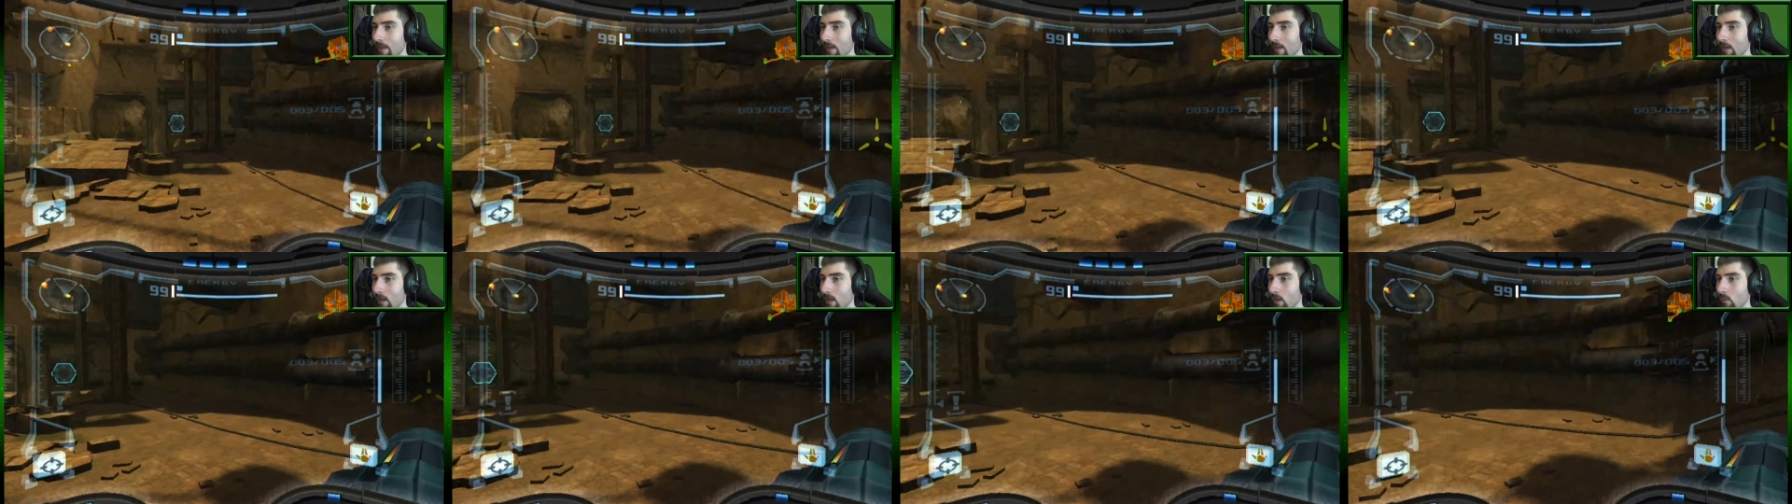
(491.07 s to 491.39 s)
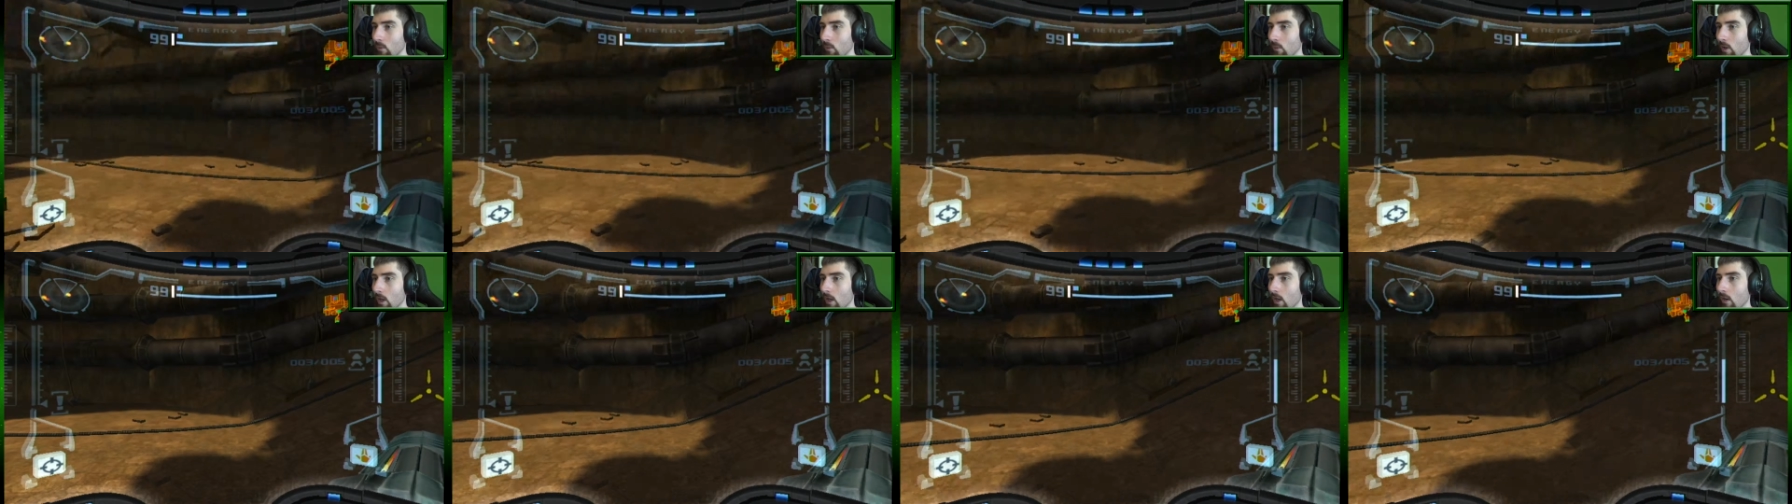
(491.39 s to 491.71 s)
Oh,
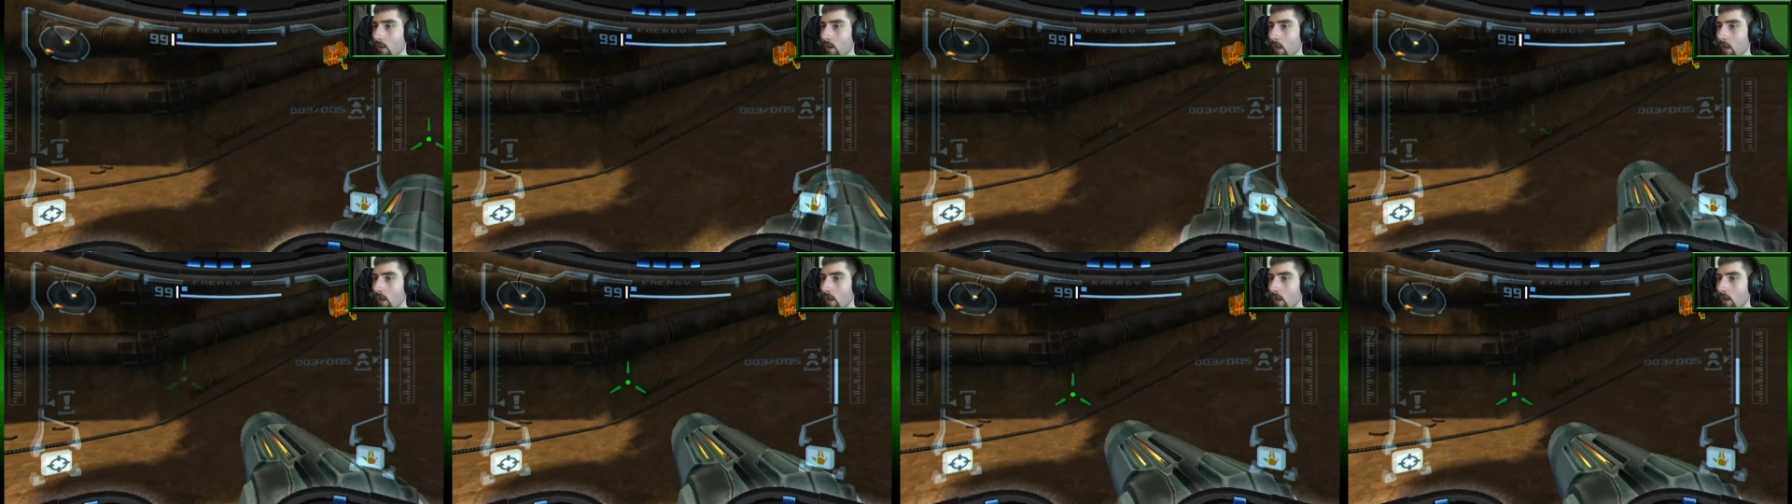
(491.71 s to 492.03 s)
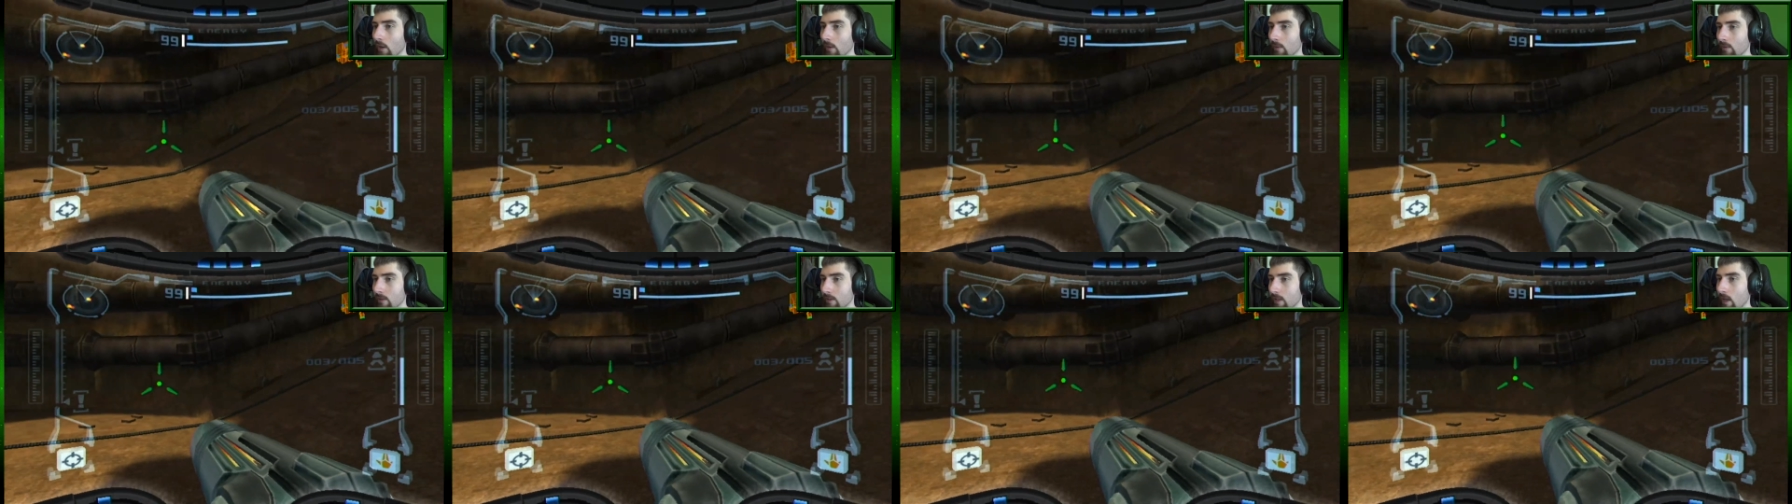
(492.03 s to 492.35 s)
well,
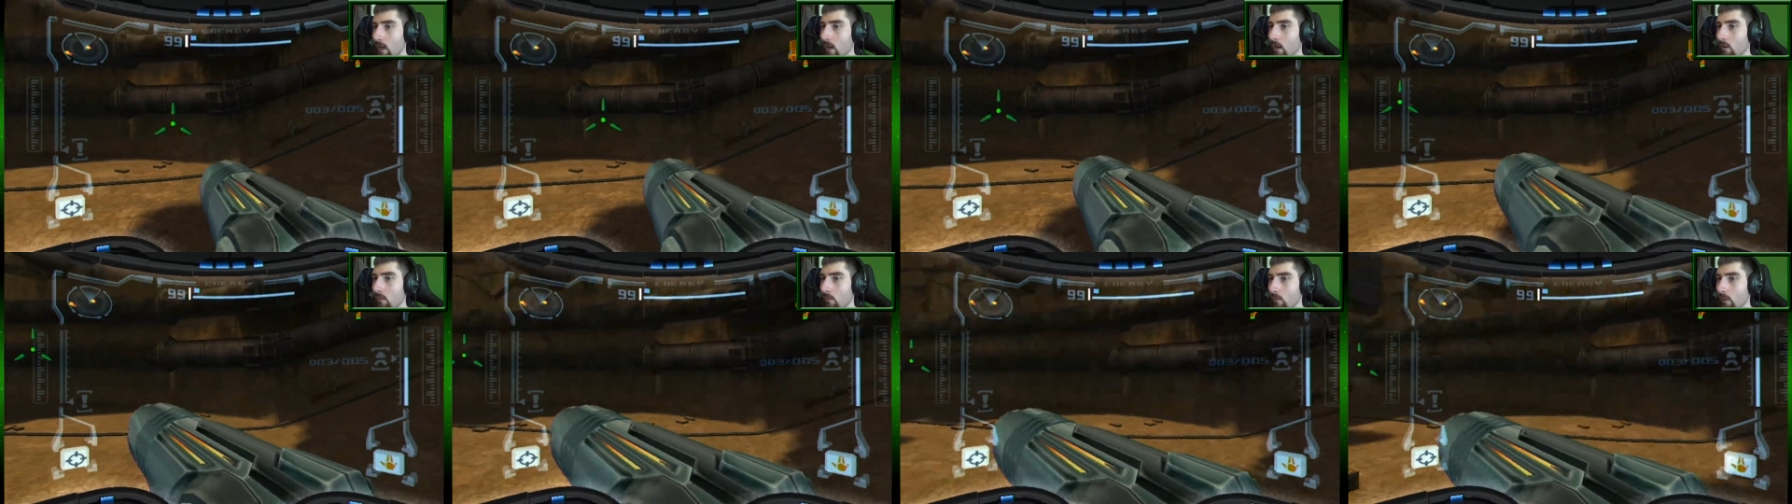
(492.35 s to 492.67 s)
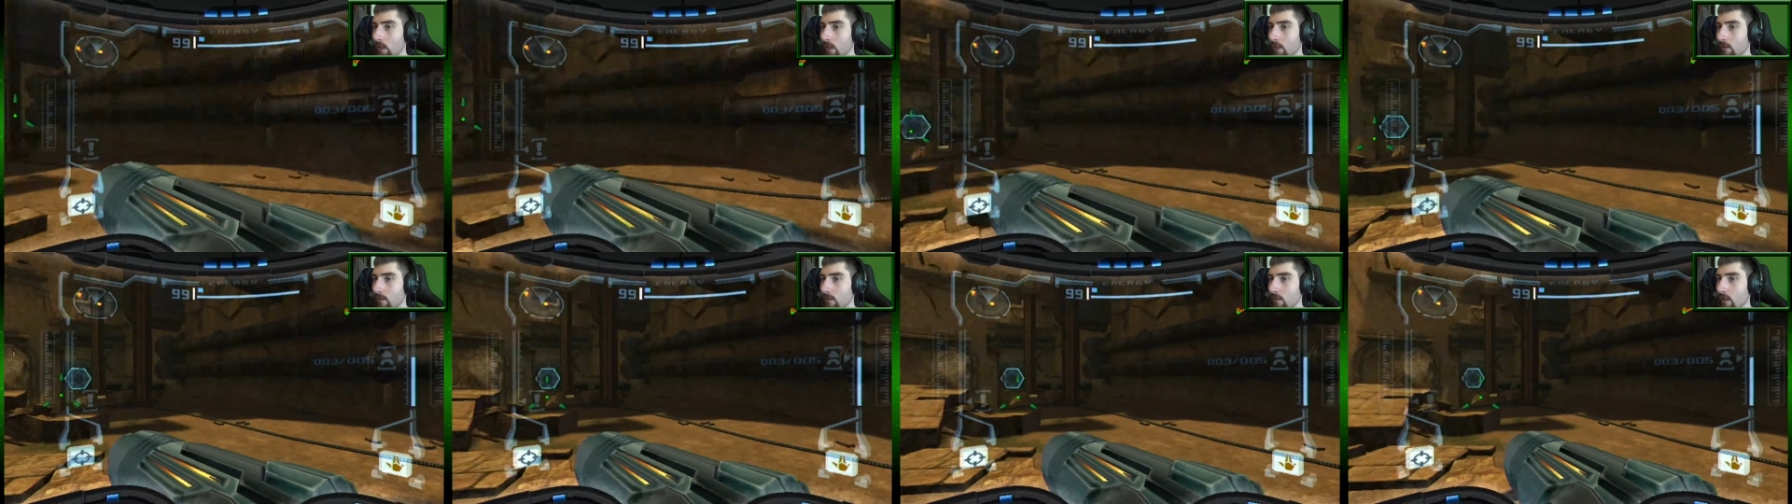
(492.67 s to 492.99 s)
uh, oh,
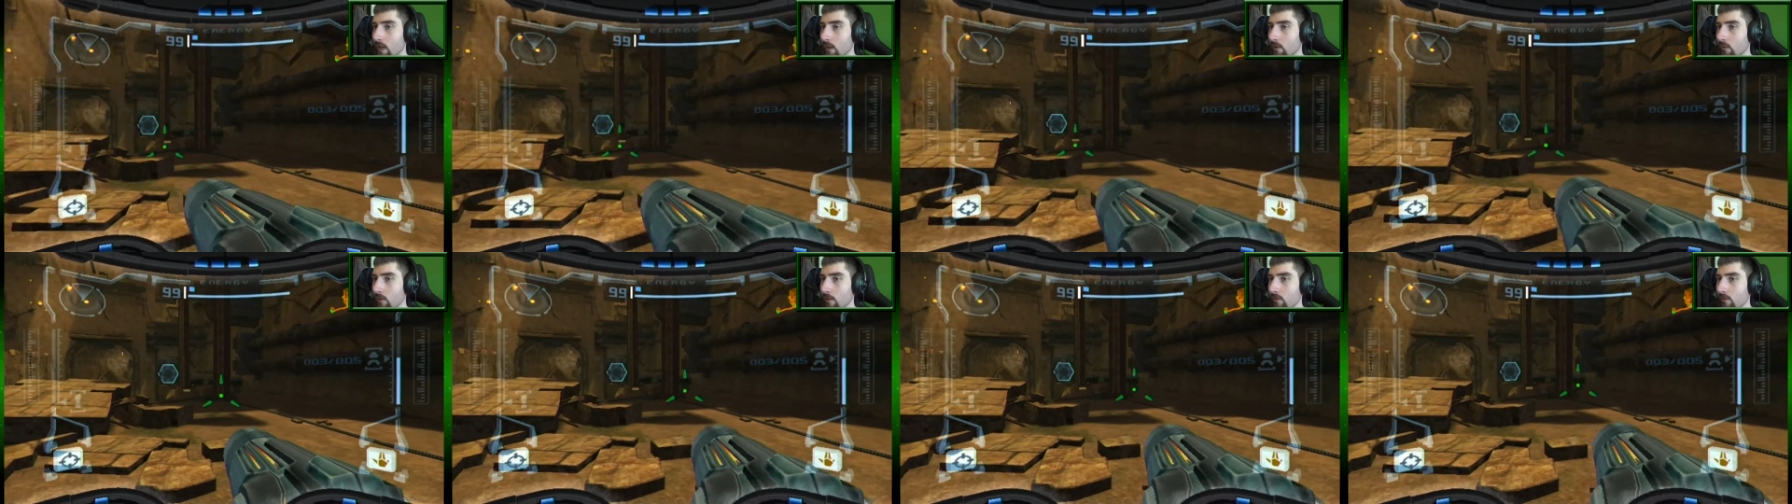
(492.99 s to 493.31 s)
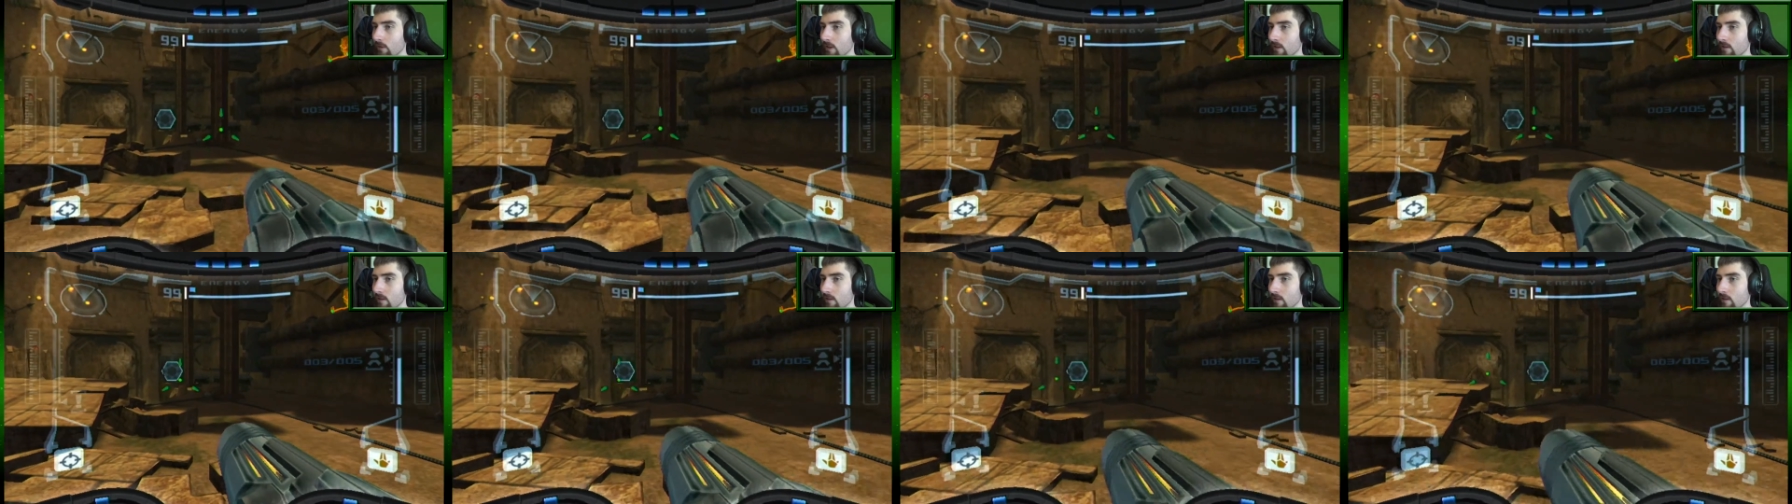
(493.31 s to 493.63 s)
wait, now it
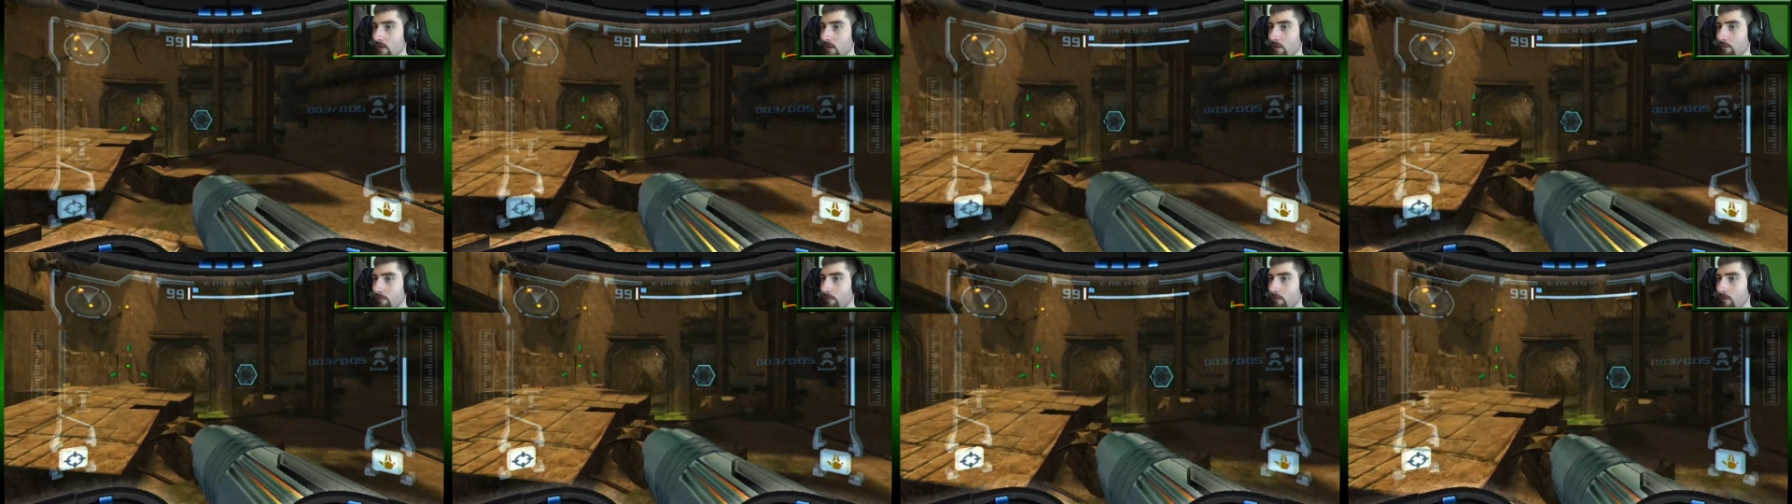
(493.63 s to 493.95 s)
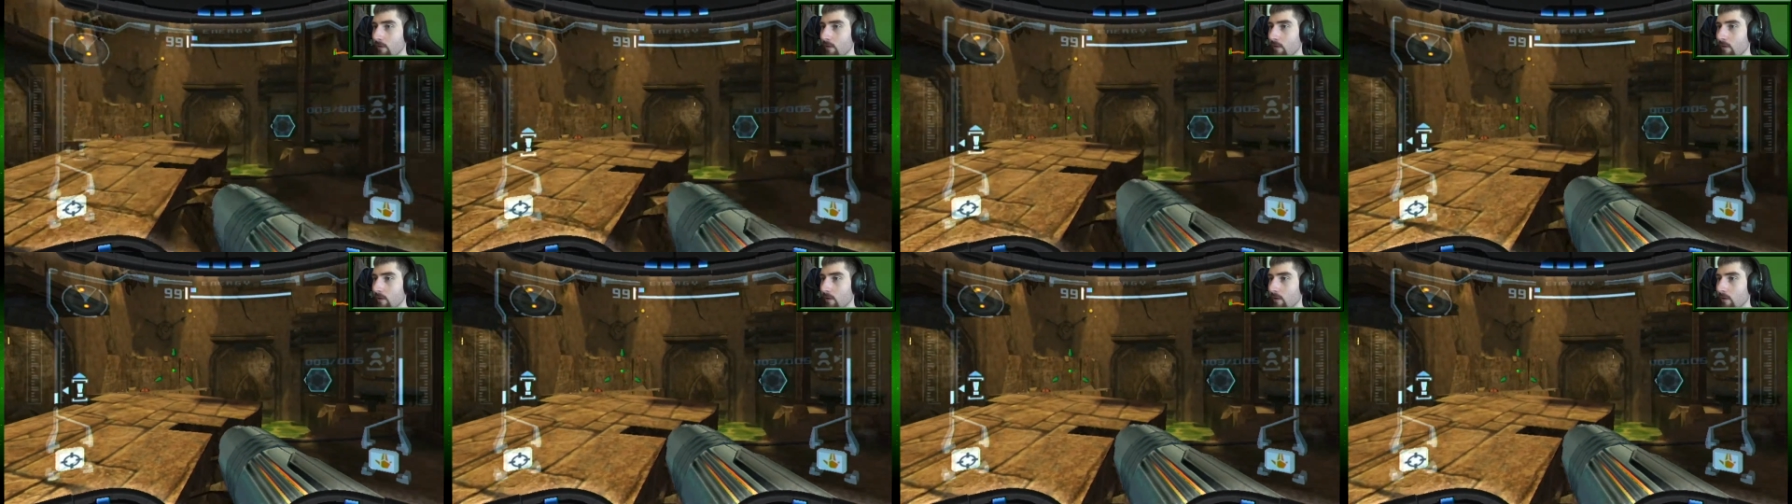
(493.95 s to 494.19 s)
fixed itself.